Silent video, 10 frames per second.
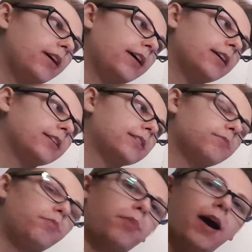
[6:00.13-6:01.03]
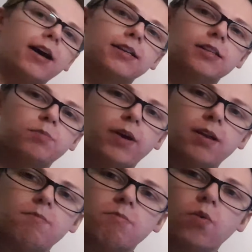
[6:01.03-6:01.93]
as backs
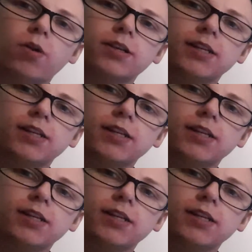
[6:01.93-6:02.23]
spend more